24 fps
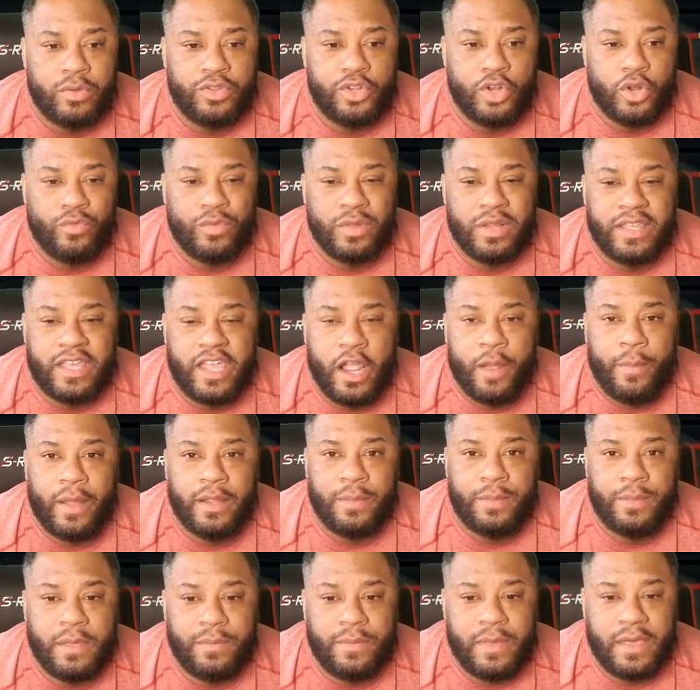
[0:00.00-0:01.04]
you don't really care about
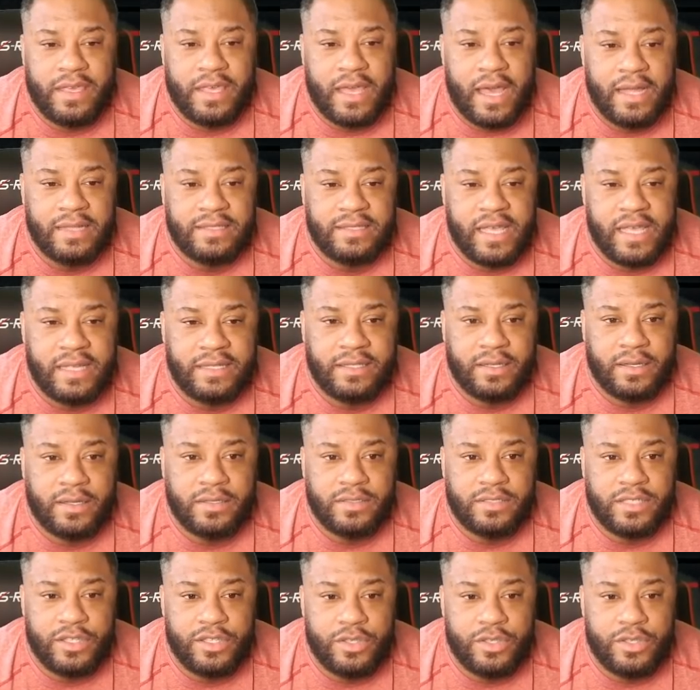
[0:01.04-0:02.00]
the man contact dunks